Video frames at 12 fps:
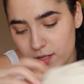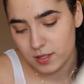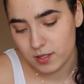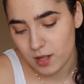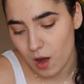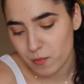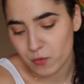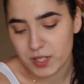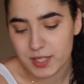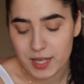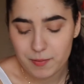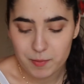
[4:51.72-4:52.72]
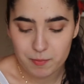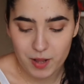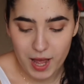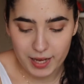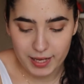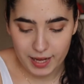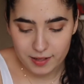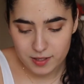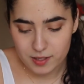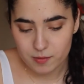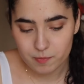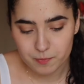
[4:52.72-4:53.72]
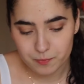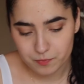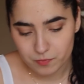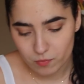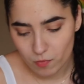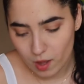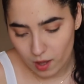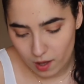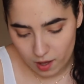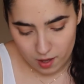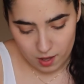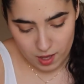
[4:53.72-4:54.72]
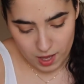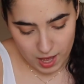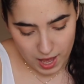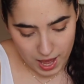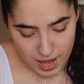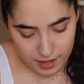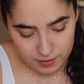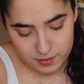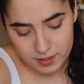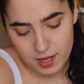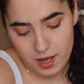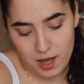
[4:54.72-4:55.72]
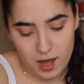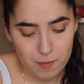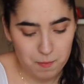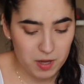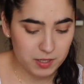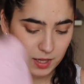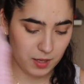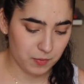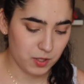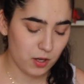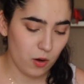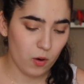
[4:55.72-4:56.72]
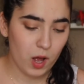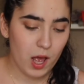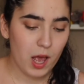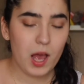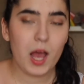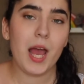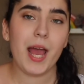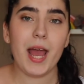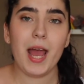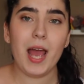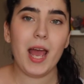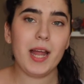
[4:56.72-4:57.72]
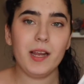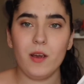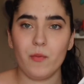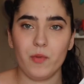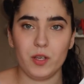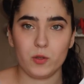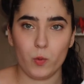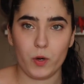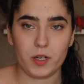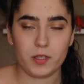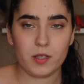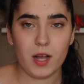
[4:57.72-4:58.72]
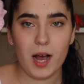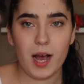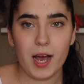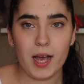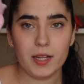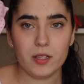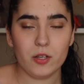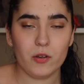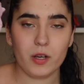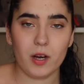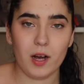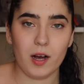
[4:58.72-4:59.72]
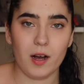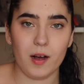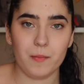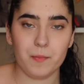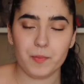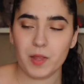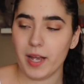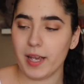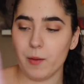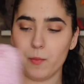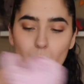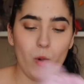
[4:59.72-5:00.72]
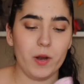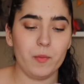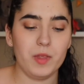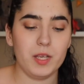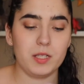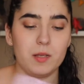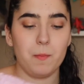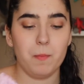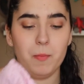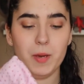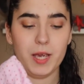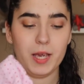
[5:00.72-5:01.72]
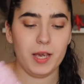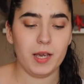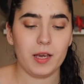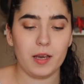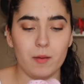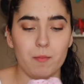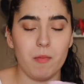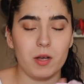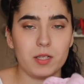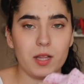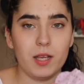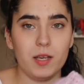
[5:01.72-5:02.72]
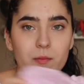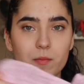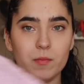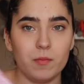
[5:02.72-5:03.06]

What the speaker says: some receiving blankets and a muslin. So Any of these works. I took one of these big muslin